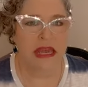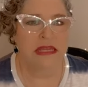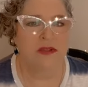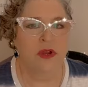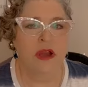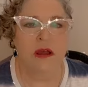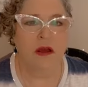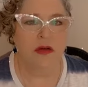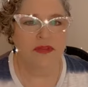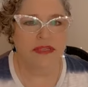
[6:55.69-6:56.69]
It's going on
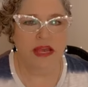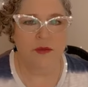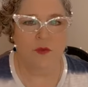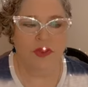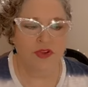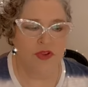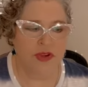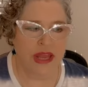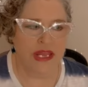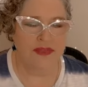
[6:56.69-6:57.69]
all the time, whether you're
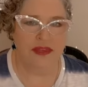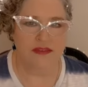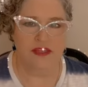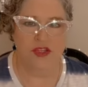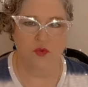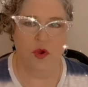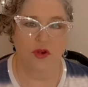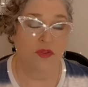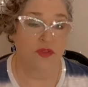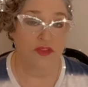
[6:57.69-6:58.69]
getting things that you want
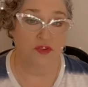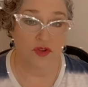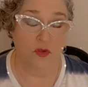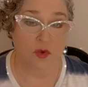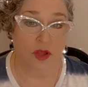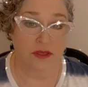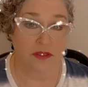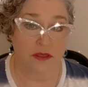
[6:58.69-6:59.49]
or the things you don't want.